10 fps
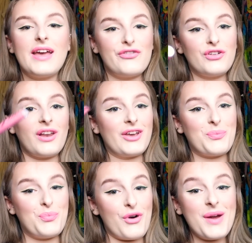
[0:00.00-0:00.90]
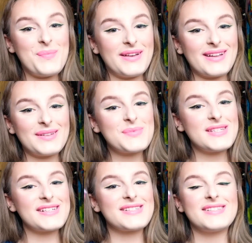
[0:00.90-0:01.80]
If you like bright pink
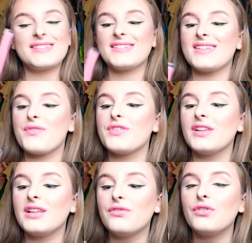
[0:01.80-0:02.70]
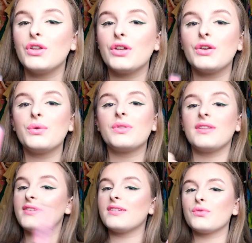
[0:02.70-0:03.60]
lipsticks, then this is definitely for you. This